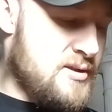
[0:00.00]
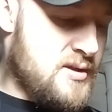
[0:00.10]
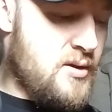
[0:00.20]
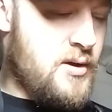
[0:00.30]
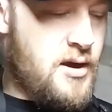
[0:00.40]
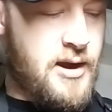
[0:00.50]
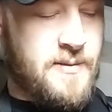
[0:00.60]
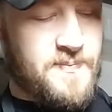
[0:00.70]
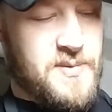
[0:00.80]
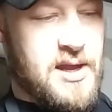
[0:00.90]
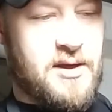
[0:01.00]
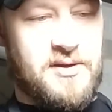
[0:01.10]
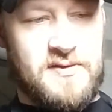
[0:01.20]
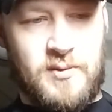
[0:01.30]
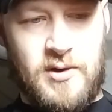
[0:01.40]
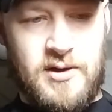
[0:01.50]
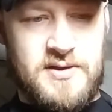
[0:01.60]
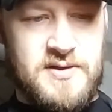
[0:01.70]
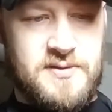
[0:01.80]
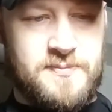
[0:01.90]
So, all right, how this works,